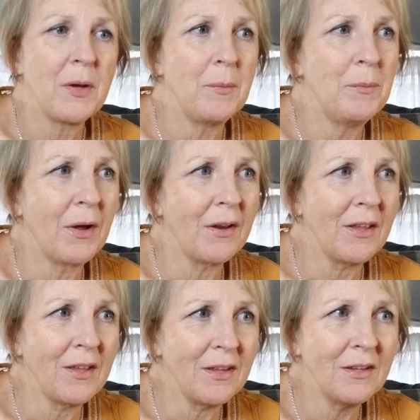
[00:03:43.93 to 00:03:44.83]
but
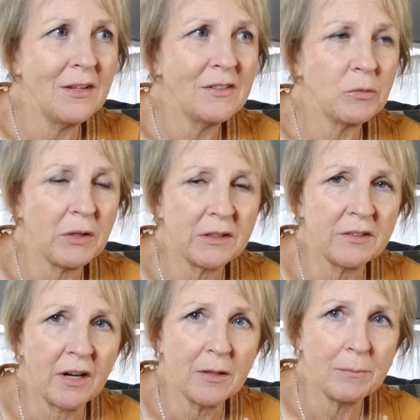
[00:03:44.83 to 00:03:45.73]
he's really
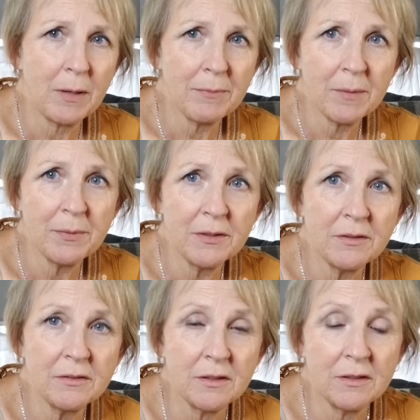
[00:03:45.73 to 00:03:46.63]
excited about my
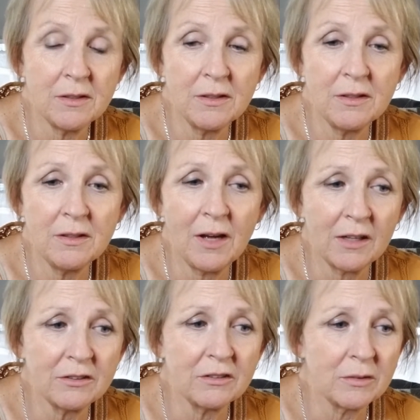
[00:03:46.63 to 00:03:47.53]
build, and he
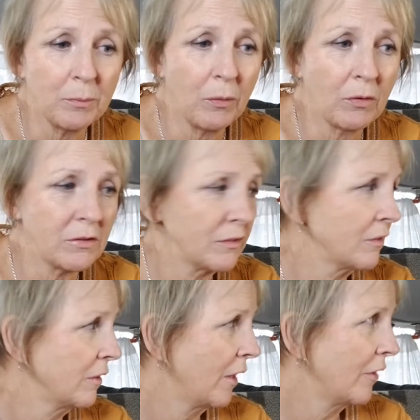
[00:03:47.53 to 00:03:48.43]
actually supports
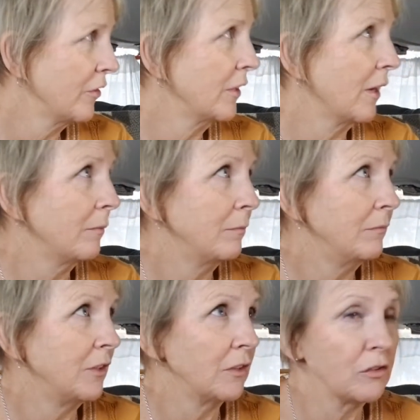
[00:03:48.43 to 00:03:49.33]
everything I've
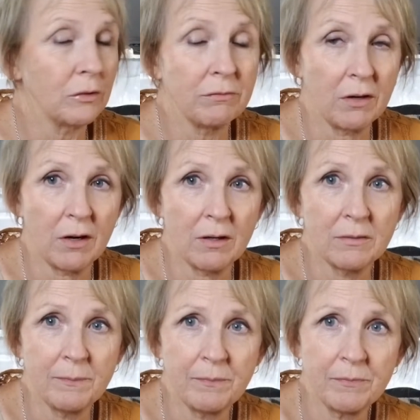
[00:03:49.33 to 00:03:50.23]
done so far.
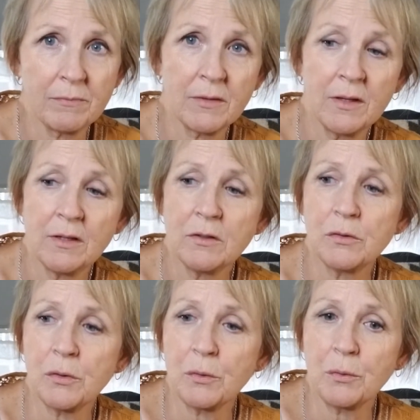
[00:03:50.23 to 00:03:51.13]

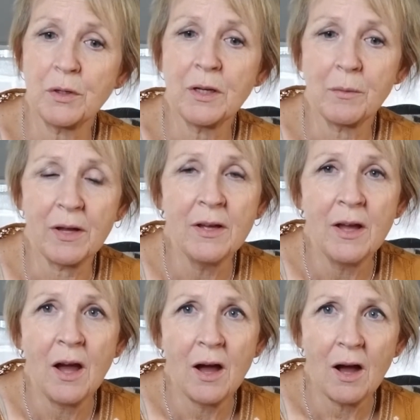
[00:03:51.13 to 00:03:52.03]
So anyway,
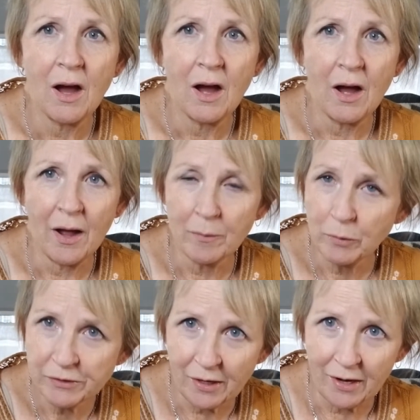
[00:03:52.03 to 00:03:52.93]
I'm
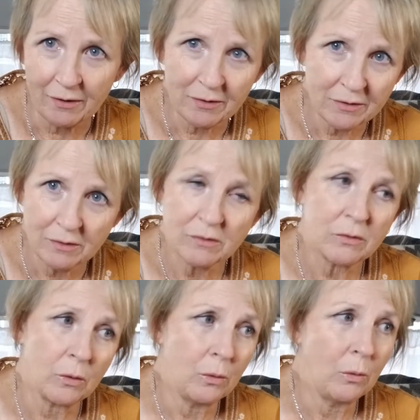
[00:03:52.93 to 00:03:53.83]
retired,
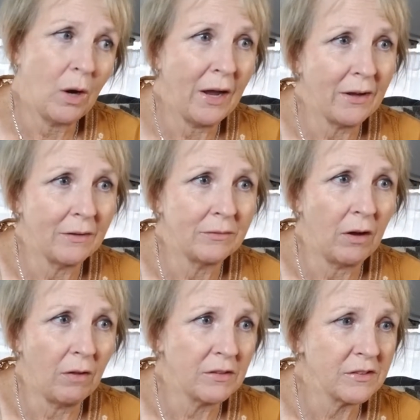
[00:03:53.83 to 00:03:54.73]
so I have
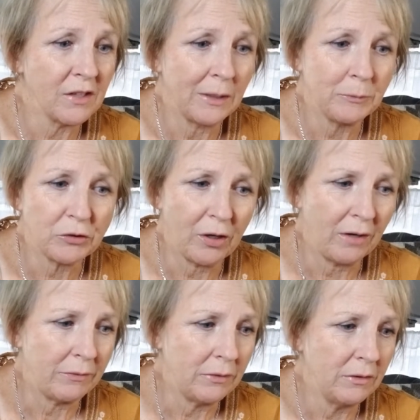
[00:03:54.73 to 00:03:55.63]
all this time to
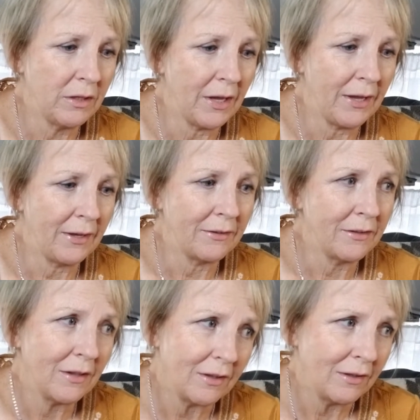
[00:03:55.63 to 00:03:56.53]
travel, and
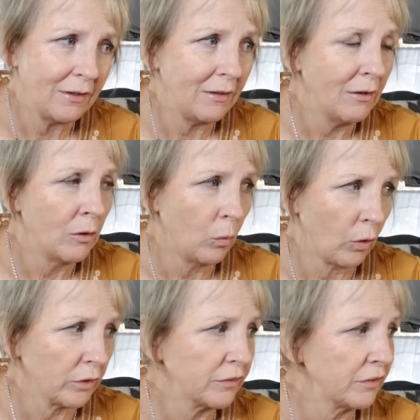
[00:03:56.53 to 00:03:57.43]
he
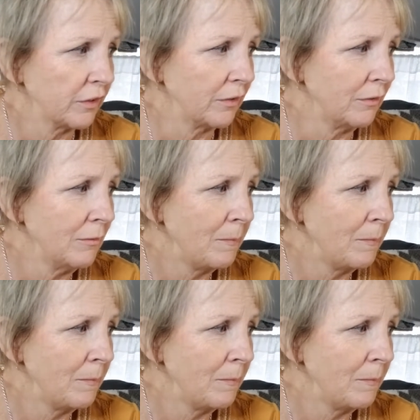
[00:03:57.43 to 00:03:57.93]
works still.